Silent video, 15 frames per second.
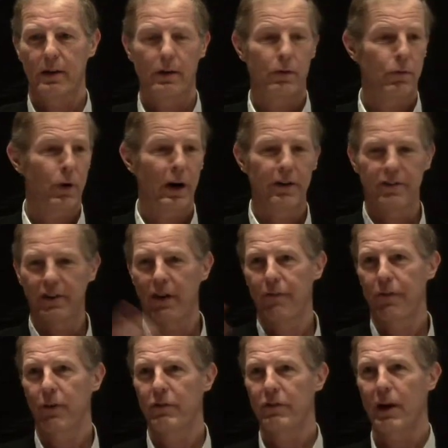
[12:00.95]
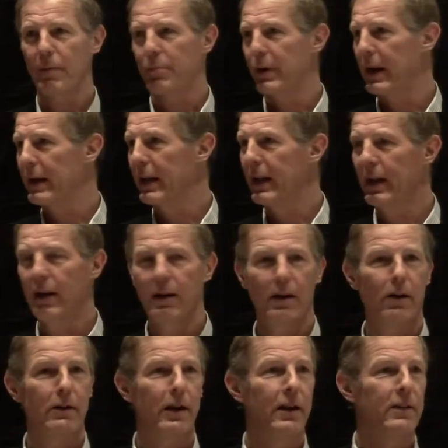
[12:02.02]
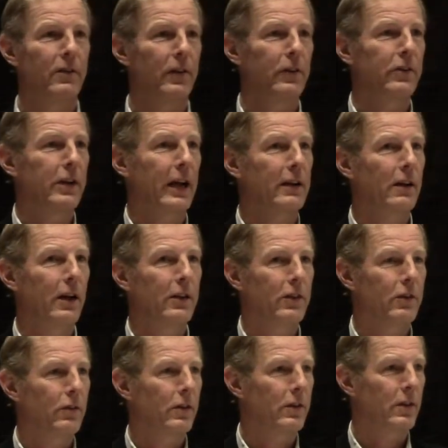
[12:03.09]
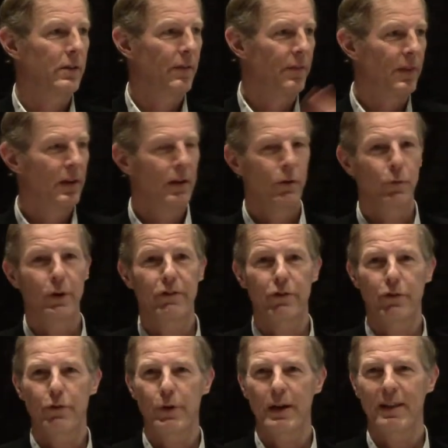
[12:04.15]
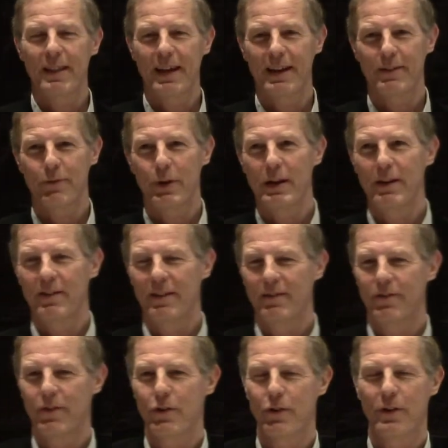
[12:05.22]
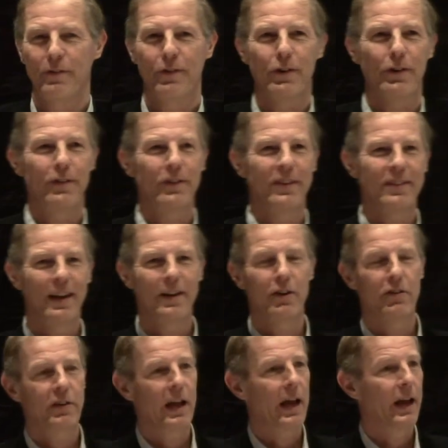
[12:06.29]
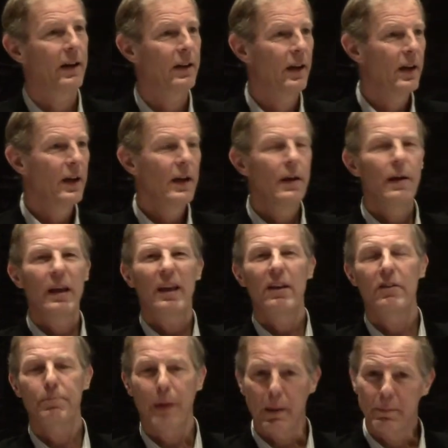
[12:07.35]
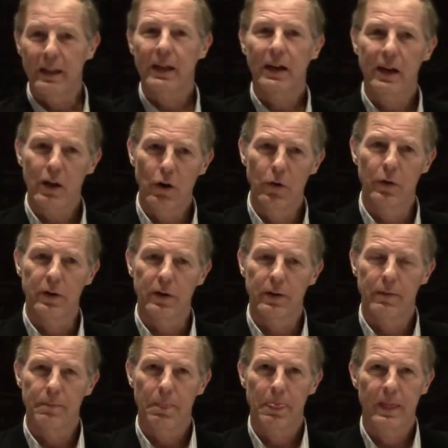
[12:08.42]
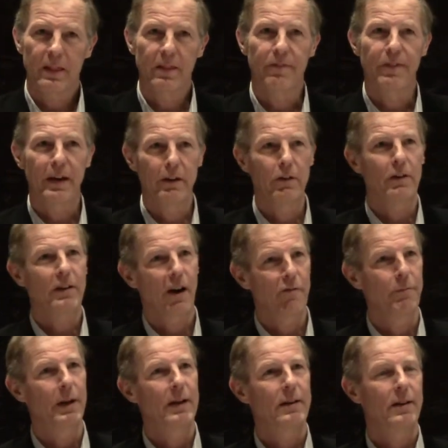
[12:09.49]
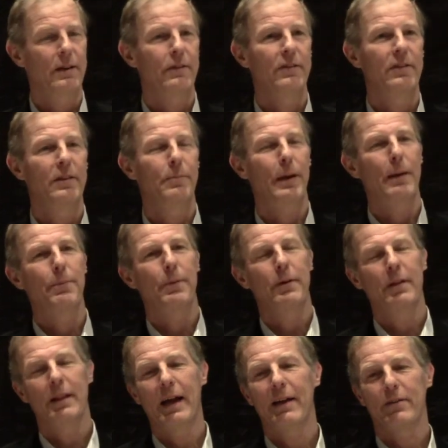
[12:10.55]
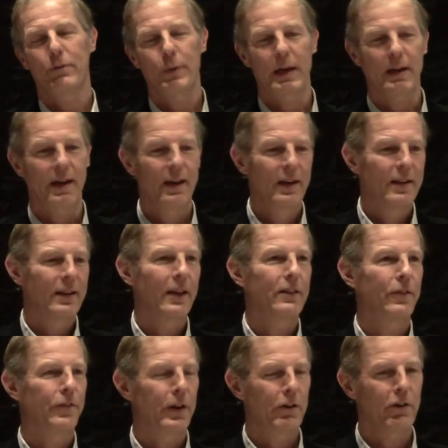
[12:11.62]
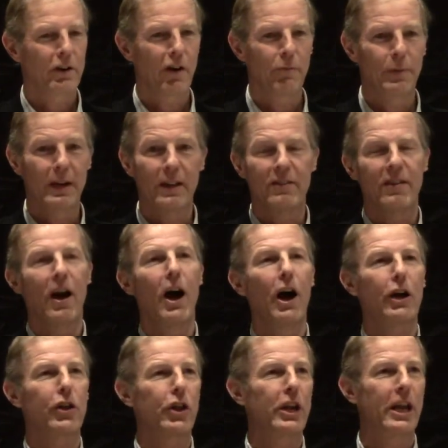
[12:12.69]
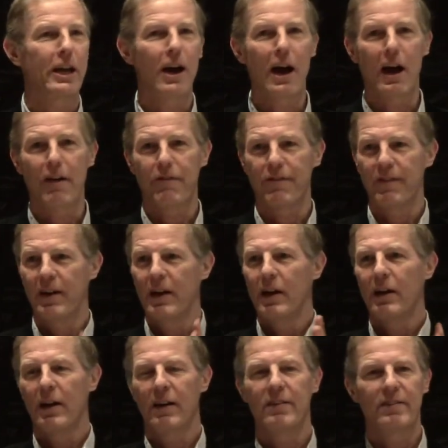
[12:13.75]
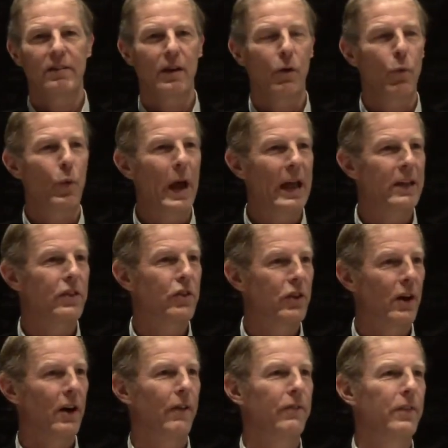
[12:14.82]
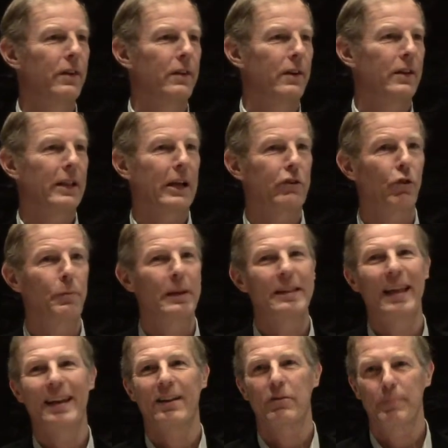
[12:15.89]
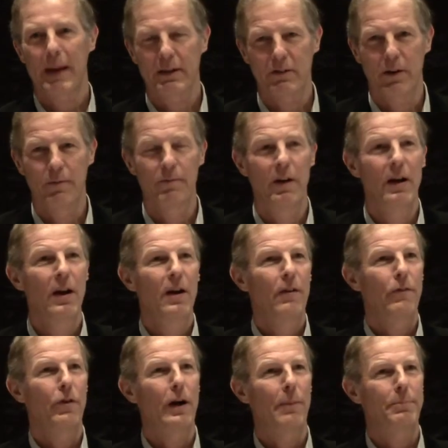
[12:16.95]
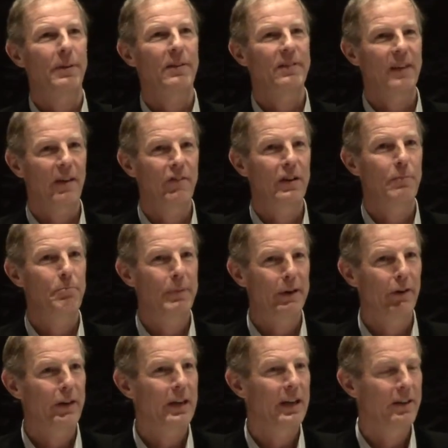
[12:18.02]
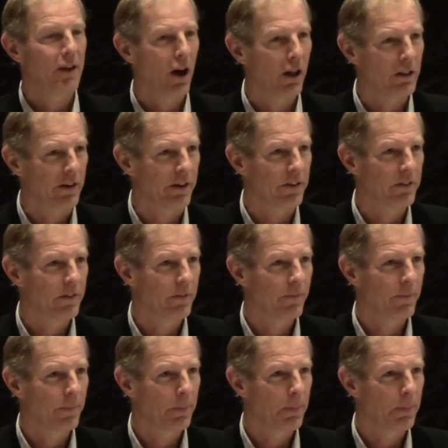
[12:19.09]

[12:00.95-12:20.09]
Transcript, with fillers: uh, our cell phones operate in, and all kinds of other technological wizardry that we, fewer and fewer of us understand, is publicly owned. The federal government, it was in the paper last week, that the federal government is auctioning off a, a wedge of the electromagnetic spectrum for up to seven billion dollars.